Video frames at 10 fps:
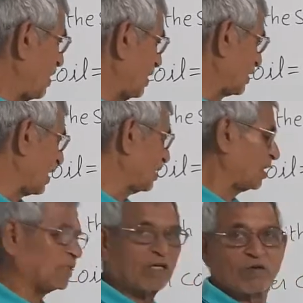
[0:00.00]
Minus sign,
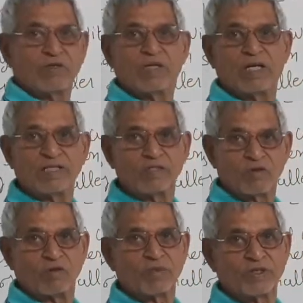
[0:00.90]
that is according to Lenz's
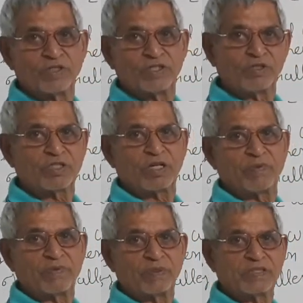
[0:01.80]
law, because induced
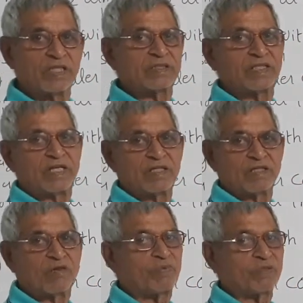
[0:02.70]
EMF is such that
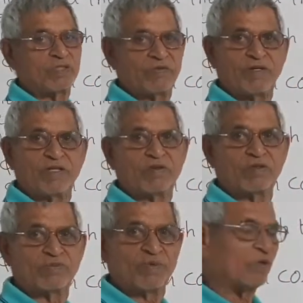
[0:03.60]
it opposes a very
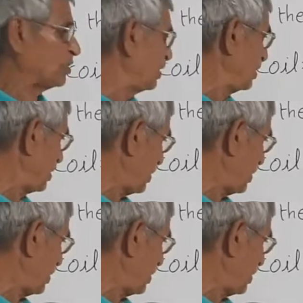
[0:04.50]
cause producing